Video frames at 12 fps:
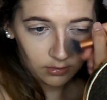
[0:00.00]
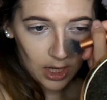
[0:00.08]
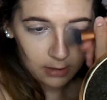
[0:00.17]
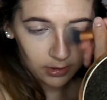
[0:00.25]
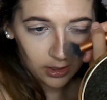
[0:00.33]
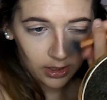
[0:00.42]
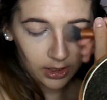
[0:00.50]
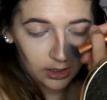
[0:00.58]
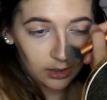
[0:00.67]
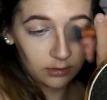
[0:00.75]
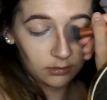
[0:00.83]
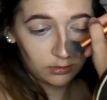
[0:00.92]
lower
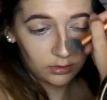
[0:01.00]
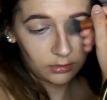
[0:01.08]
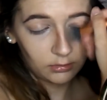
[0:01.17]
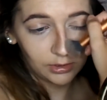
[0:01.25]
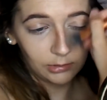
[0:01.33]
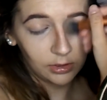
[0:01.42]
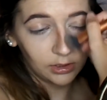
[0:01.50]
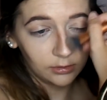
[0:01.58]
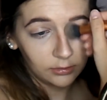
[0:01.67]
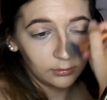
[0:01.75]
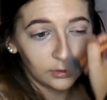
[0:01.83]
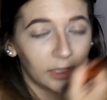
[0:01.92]
end cream
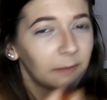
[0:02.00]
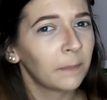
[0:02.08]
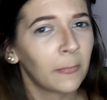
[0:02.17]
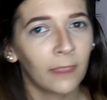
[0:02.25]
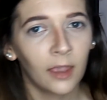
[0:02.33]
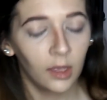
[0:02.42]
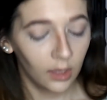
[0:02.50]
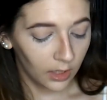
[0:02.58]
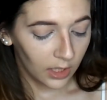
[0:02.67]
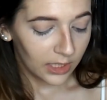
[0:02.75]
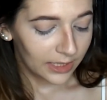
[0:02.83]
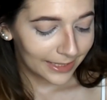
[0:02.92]
contour.
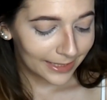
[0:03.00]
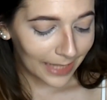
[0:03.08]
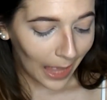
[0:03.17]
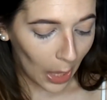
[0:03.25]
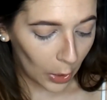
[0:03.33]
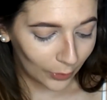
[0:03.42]
So,